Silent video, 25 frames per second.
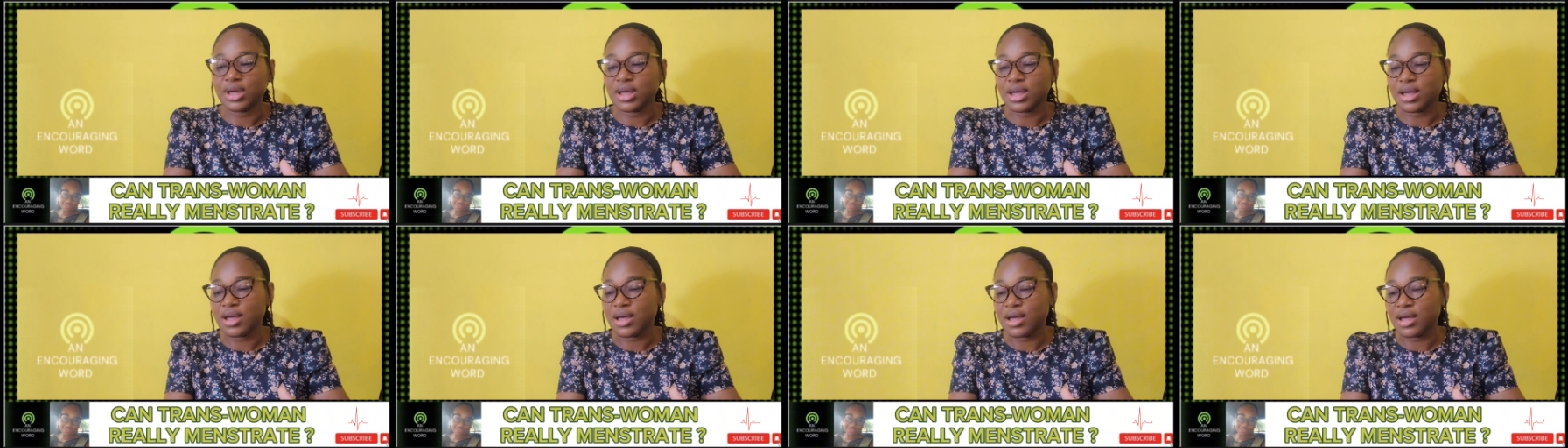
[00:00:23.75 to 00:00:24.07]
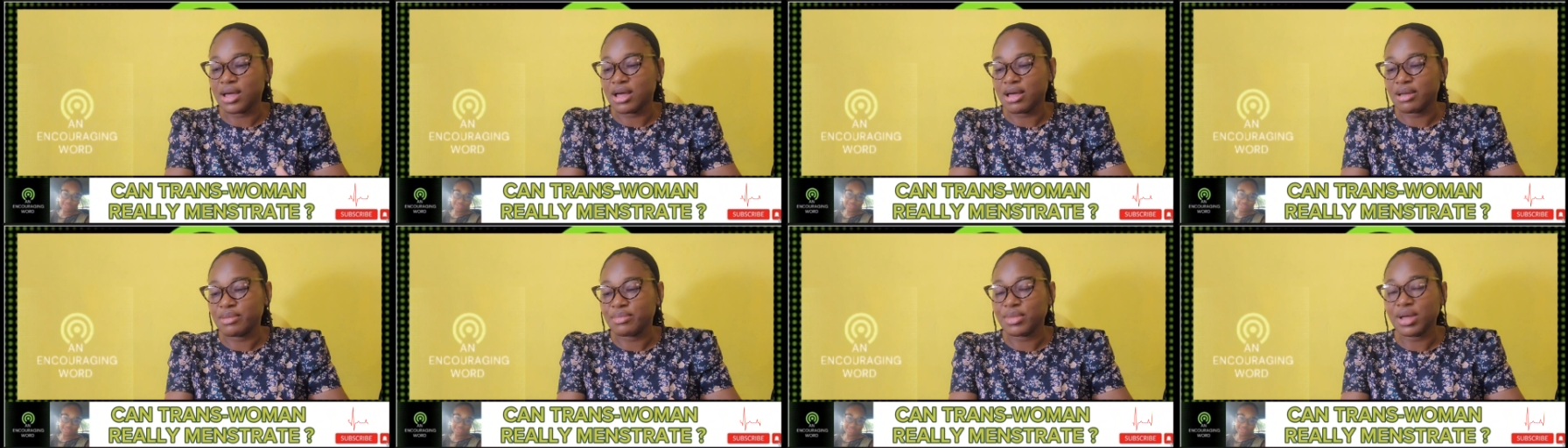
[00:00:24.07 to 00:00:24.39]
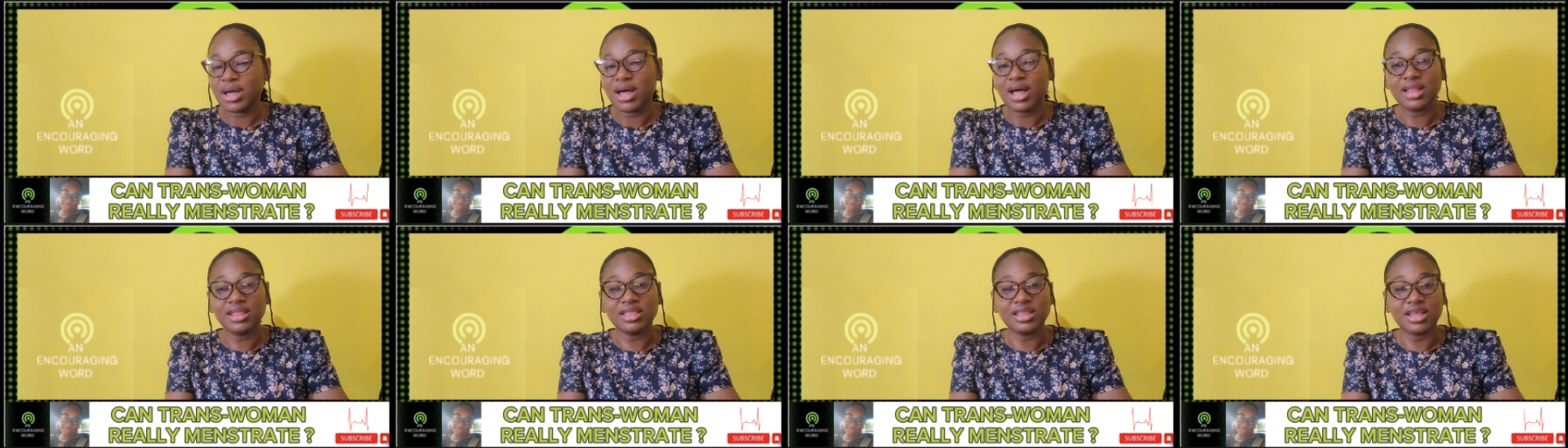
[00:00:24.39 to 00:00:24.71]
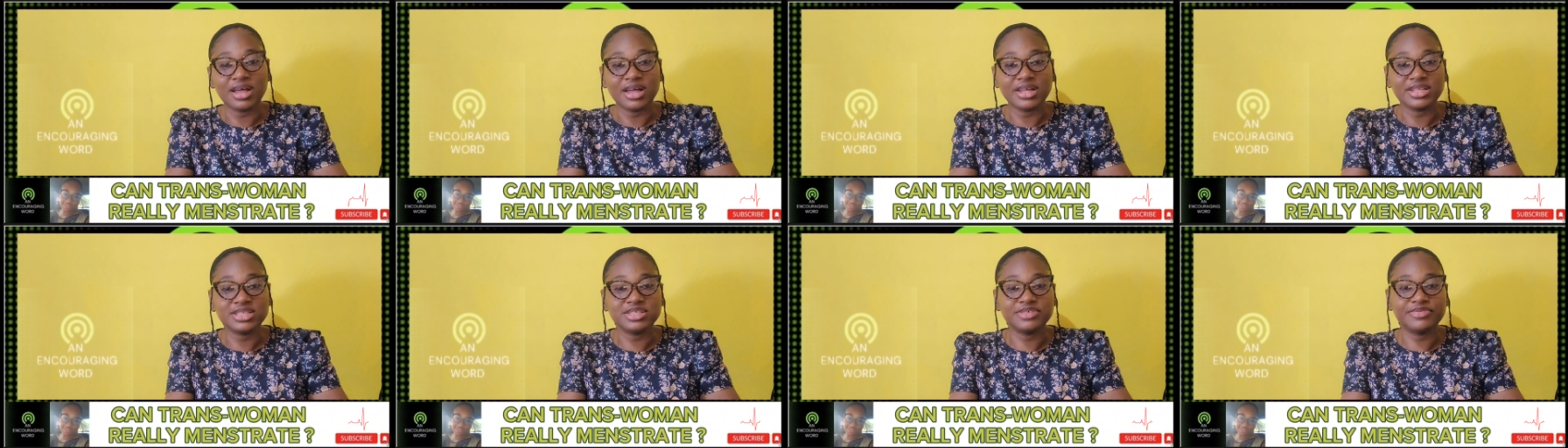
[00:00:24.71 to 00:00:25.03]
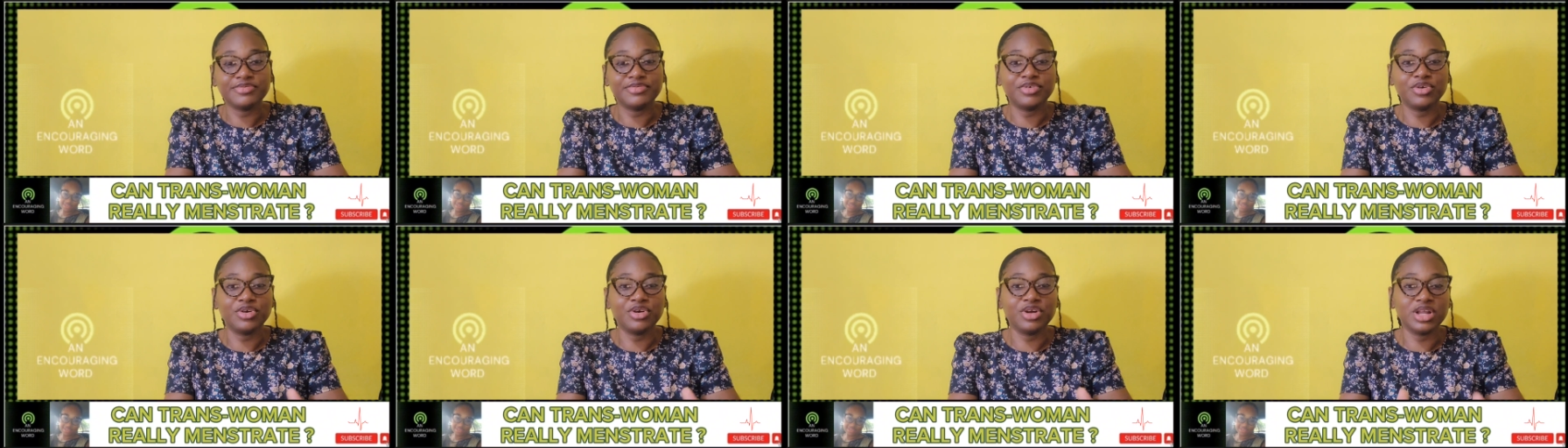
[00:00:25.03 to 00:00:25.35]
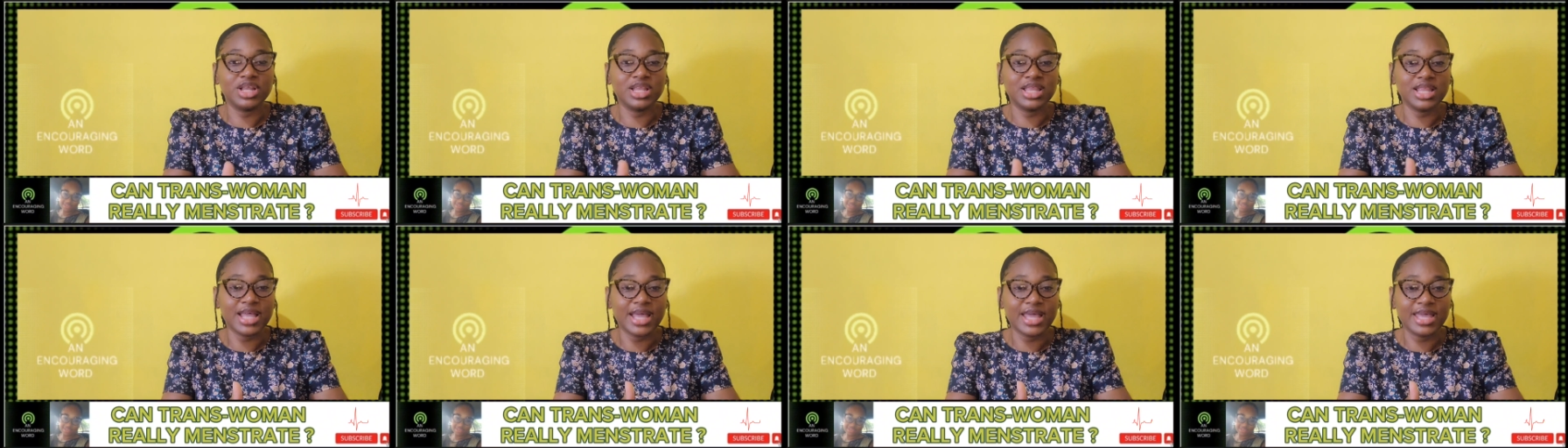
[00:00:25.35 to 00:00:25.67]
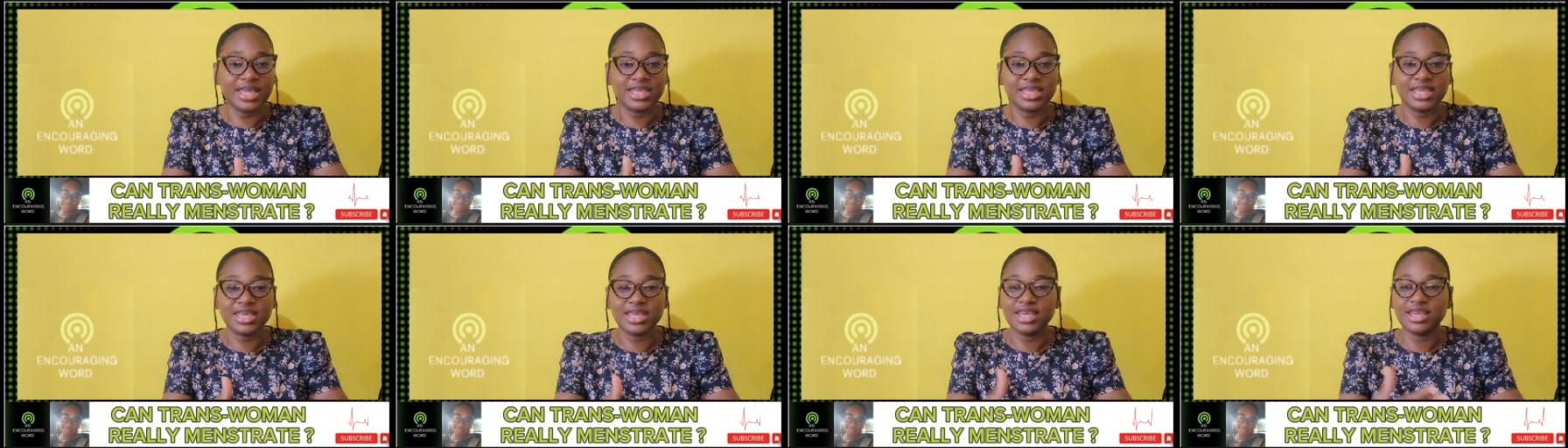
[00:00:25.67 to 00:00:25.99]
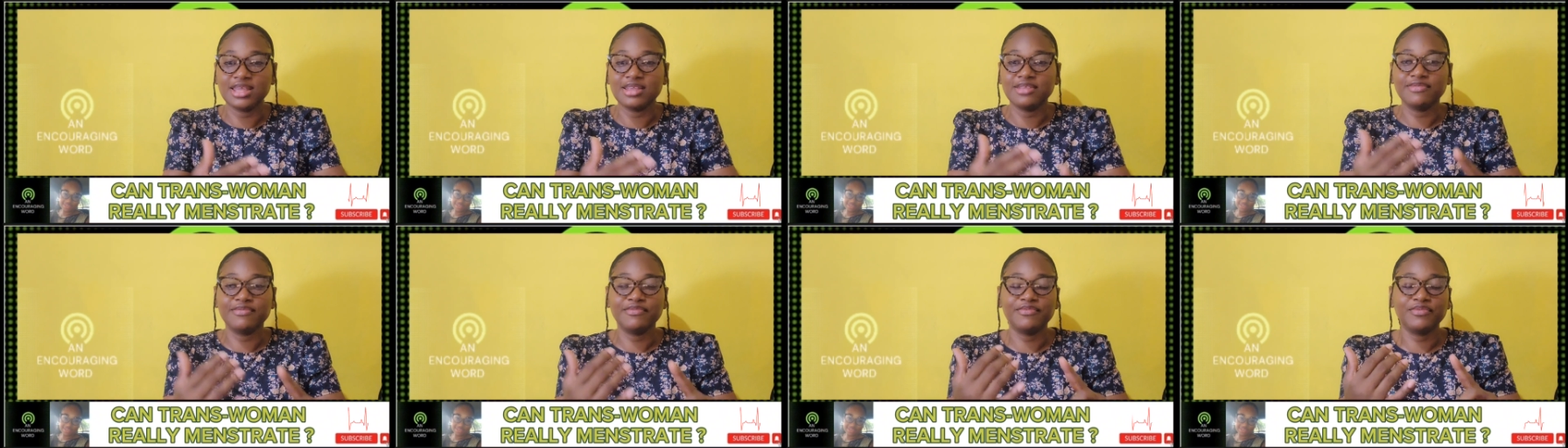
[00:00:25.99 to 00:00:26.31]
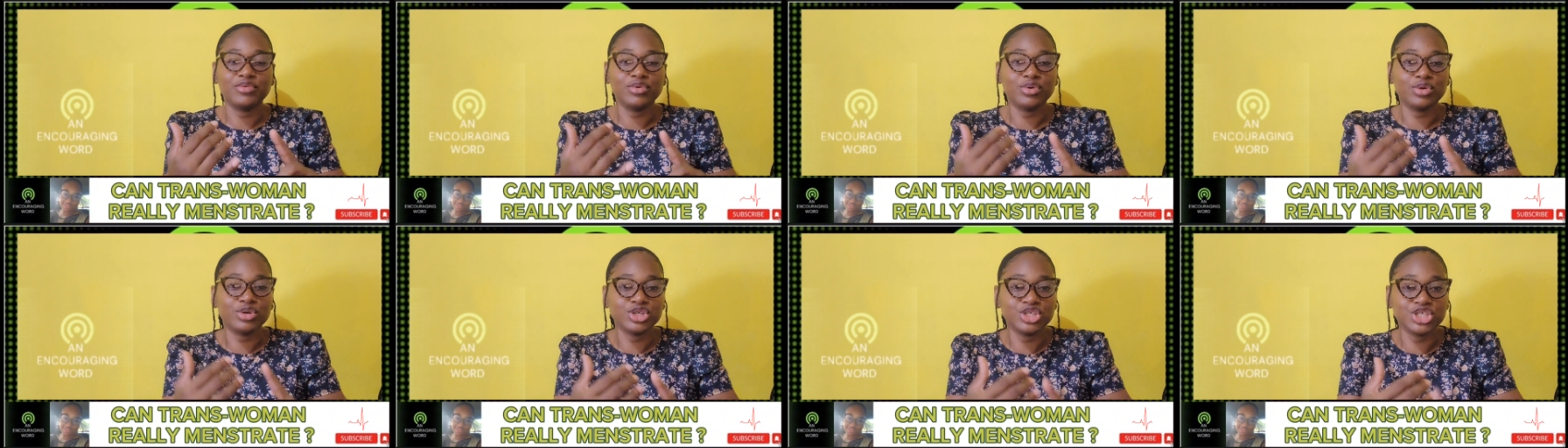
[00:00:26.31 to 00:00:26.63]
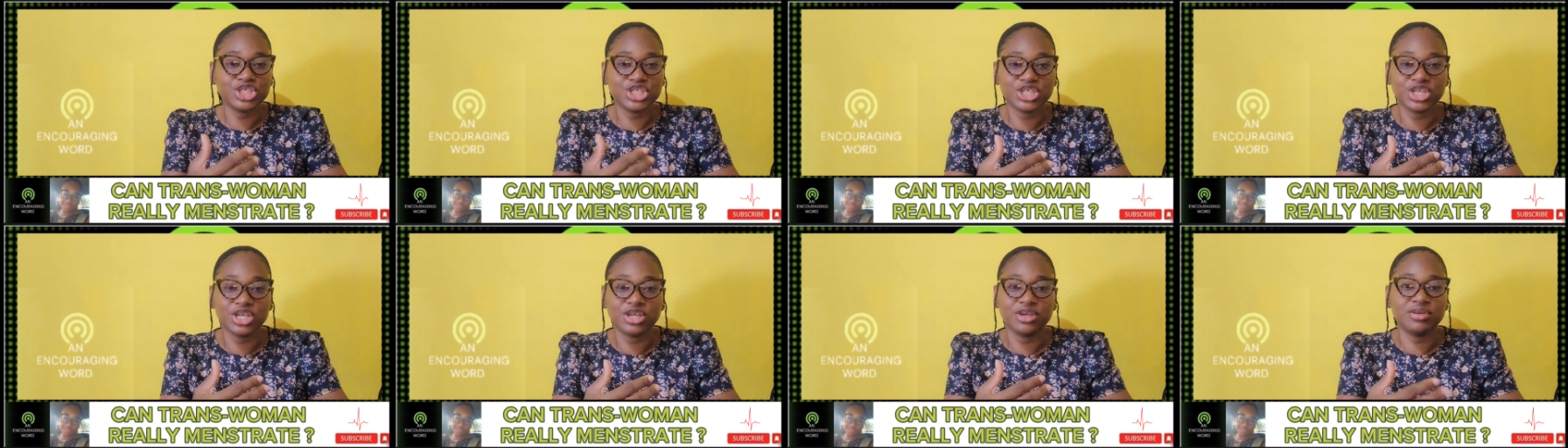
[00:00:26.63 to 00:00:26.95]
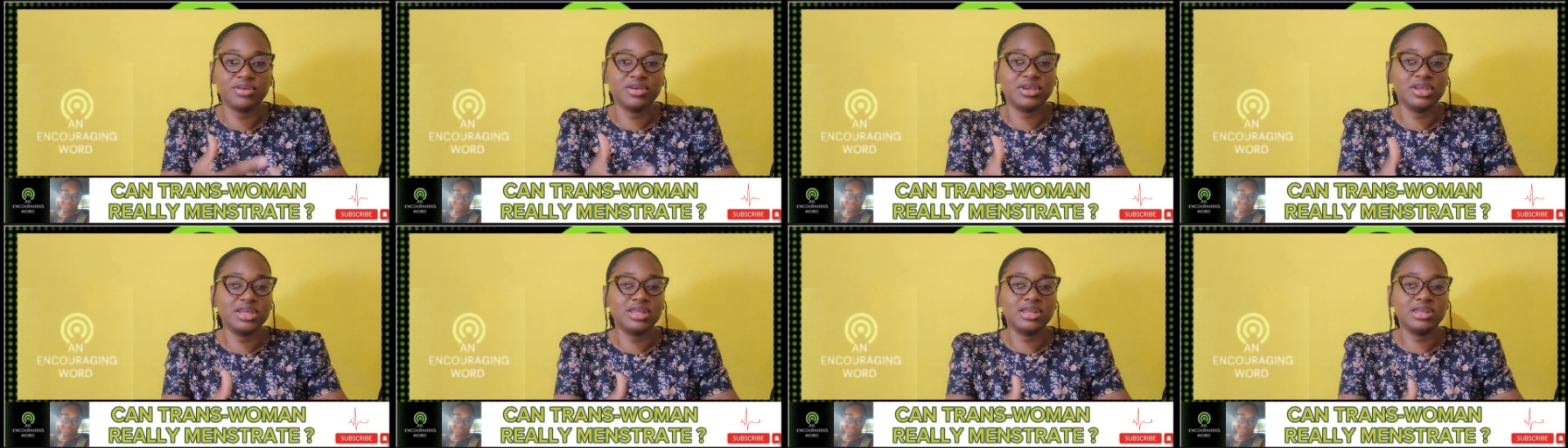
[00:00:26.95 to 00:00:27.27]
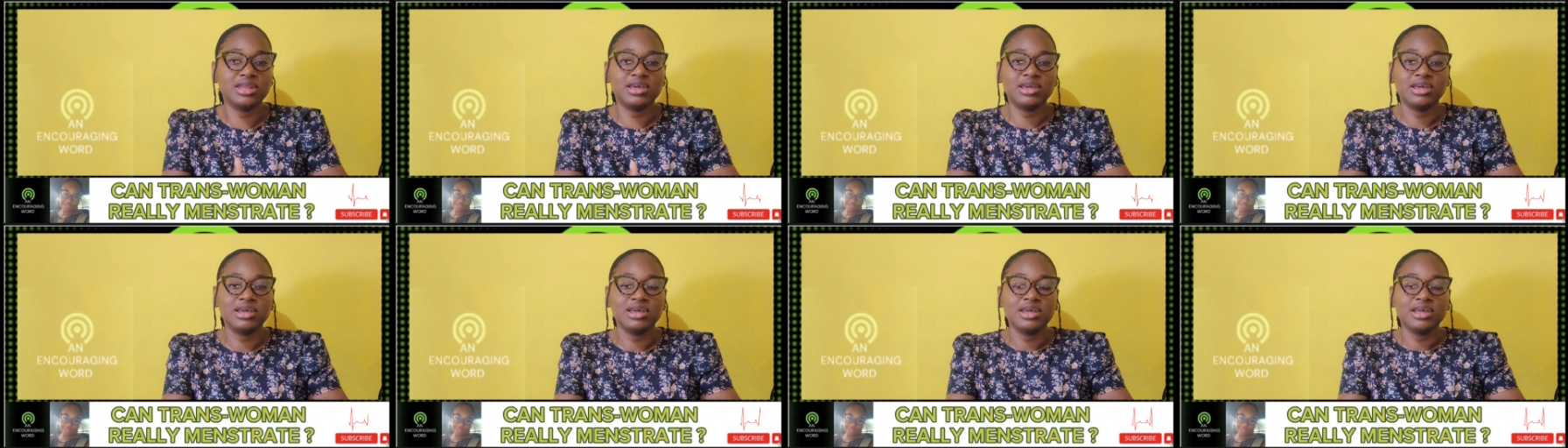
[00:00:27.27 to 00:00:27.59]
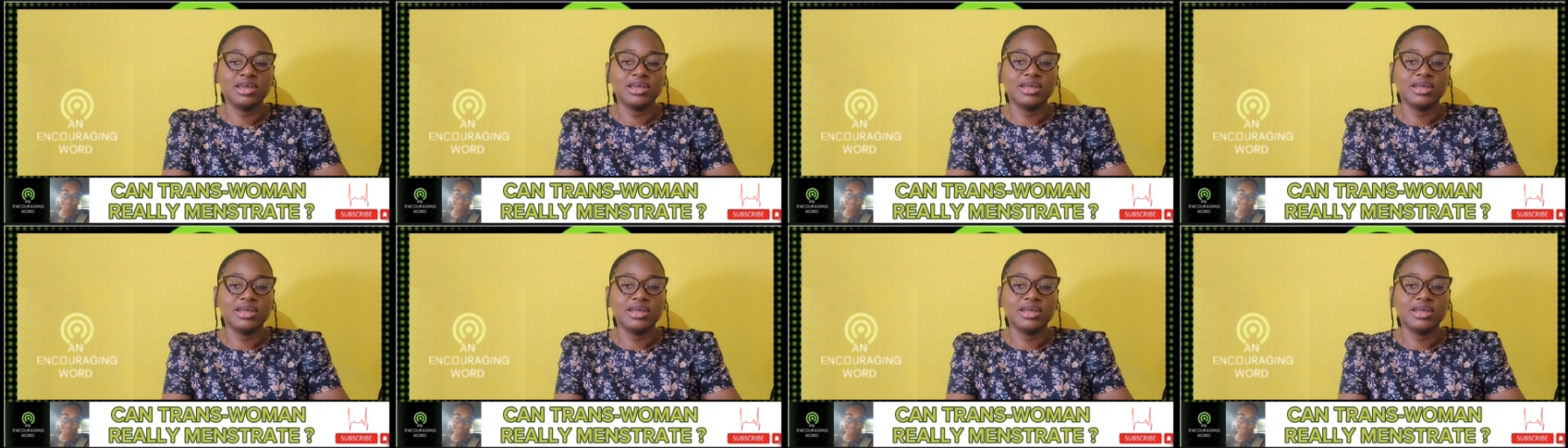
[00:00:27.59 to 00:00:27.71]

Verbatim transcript: um, a lot for liking, for sharing,